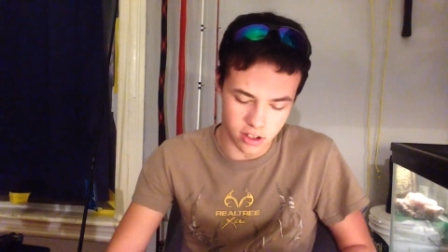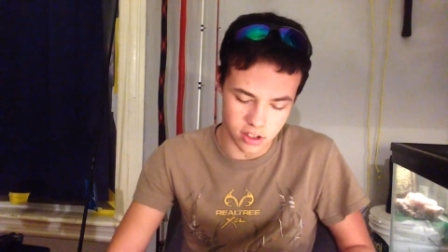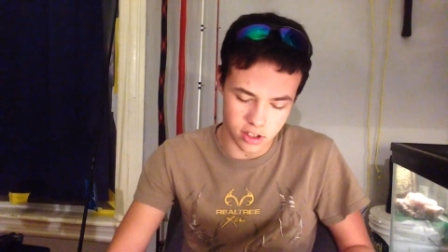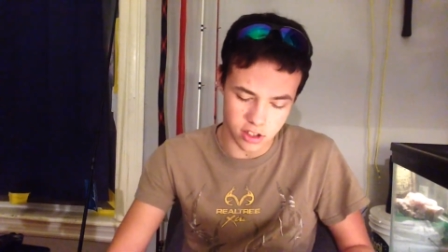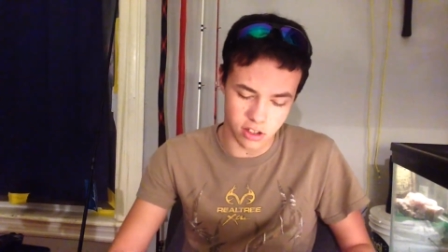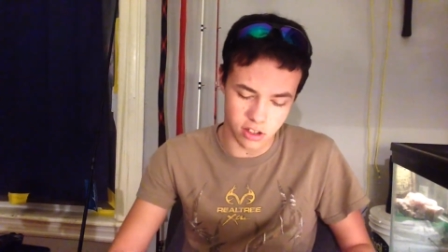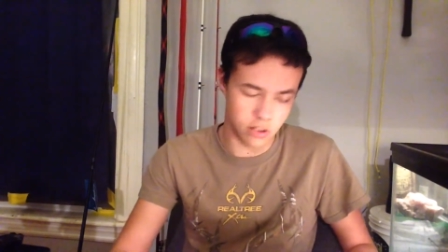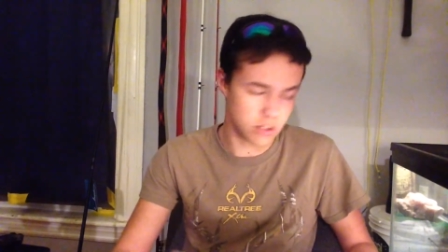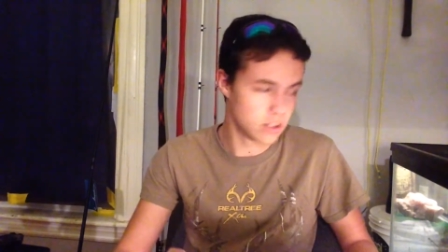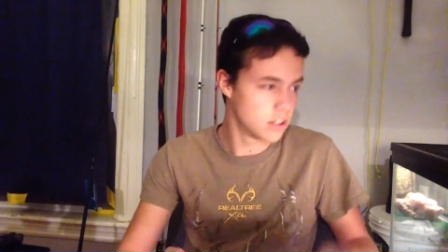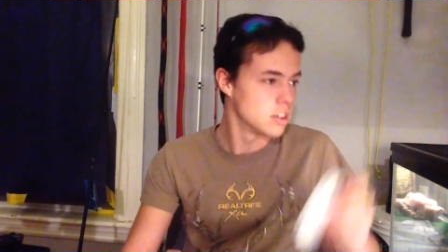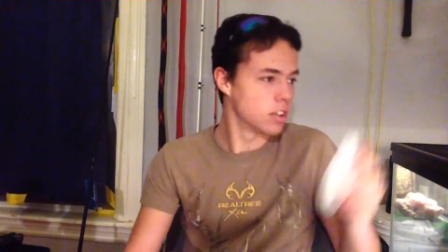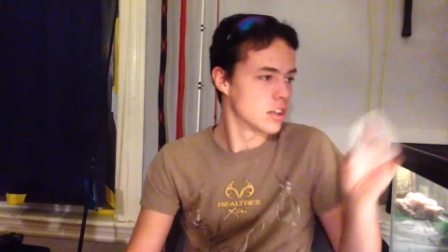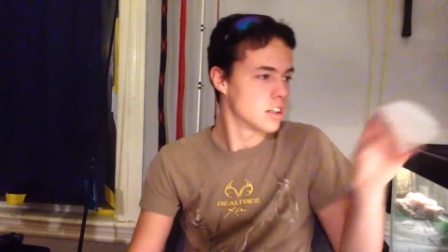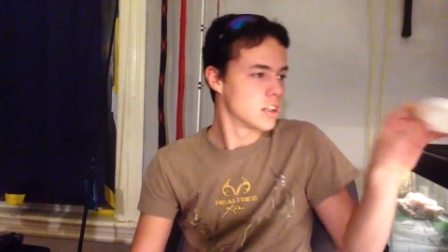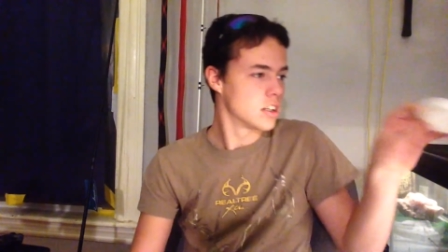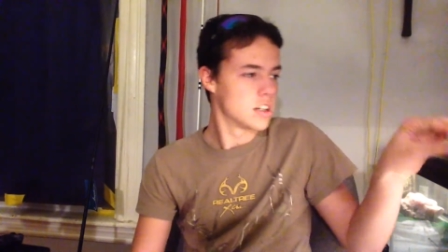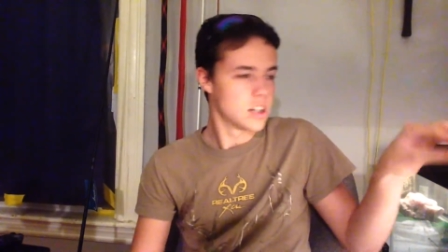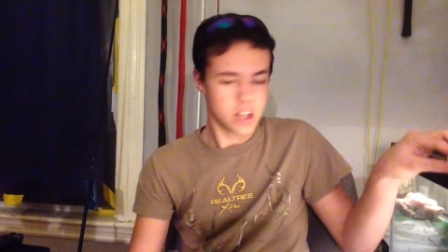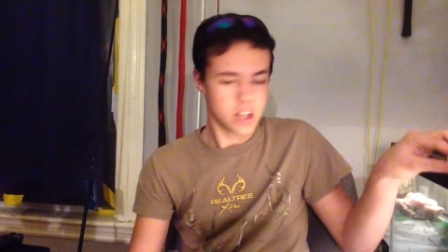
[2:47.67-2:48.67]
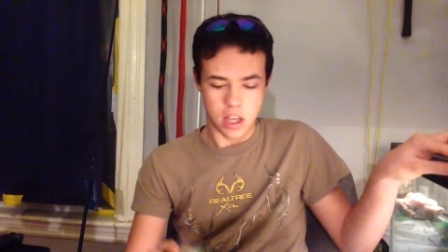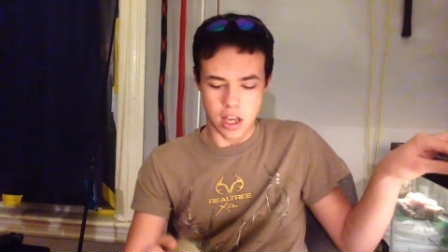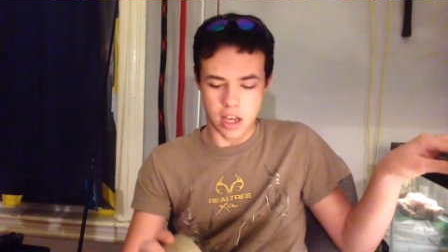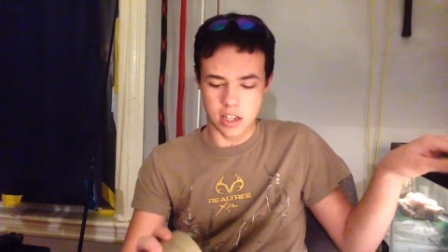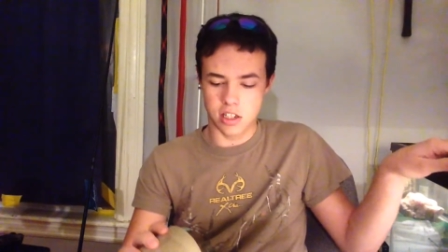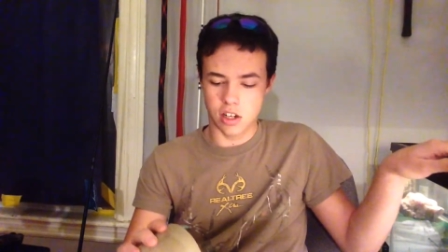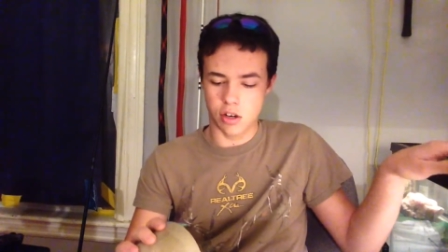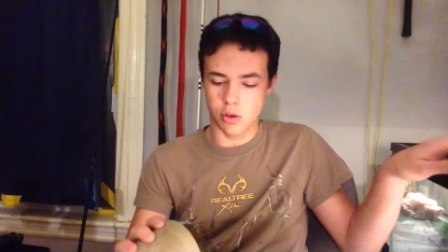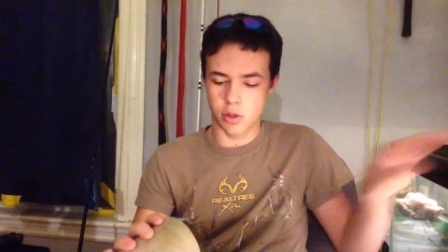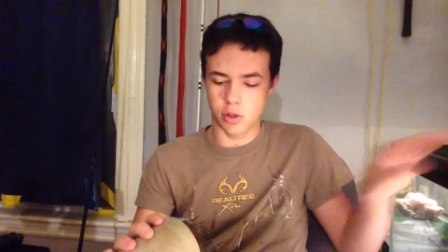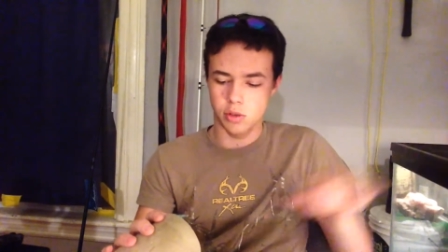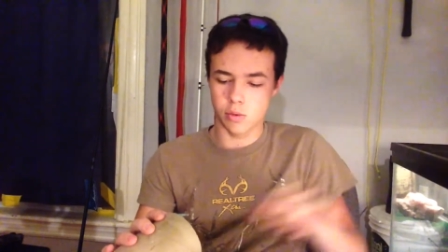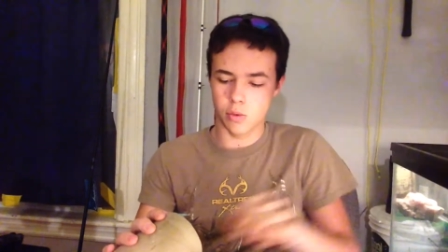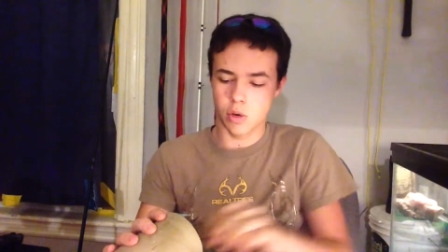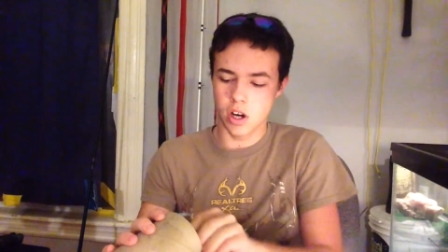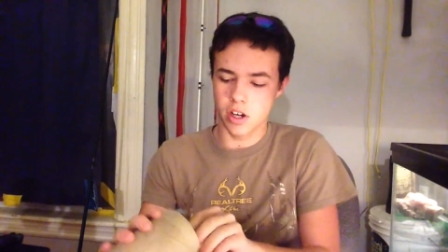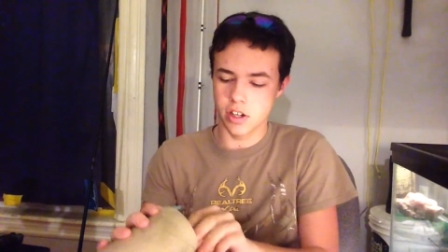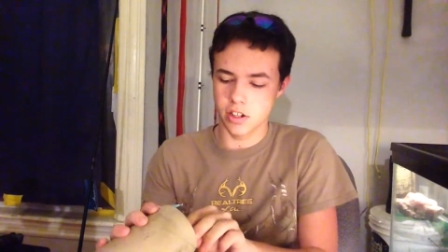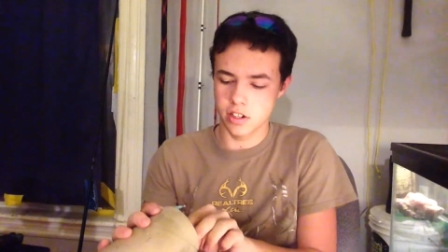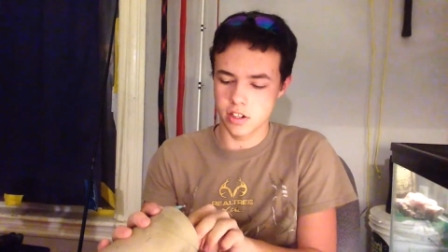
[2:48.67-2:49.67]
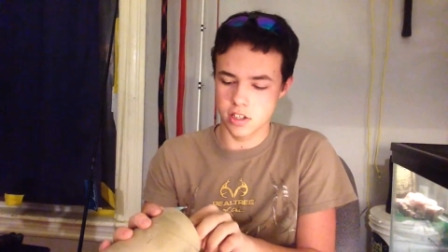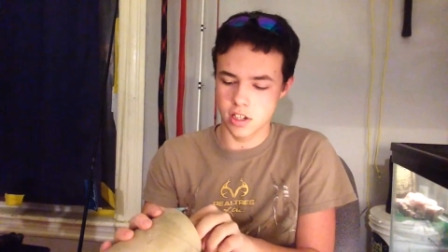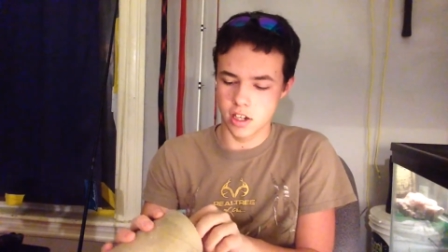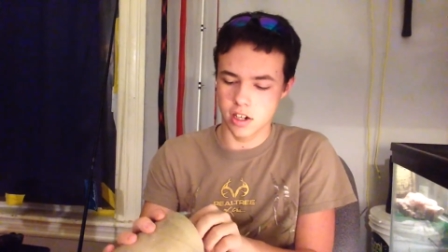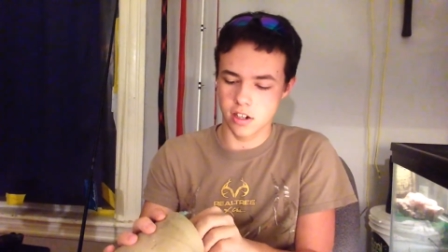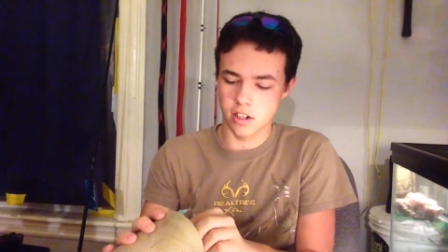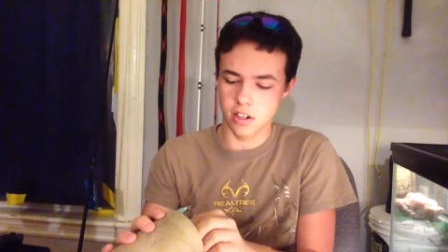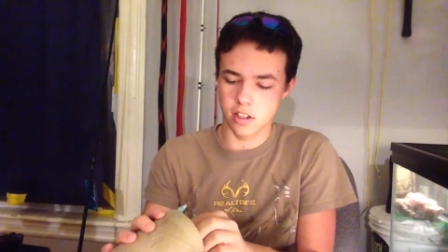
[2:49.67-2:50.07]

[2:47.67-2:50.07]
So that's why I decided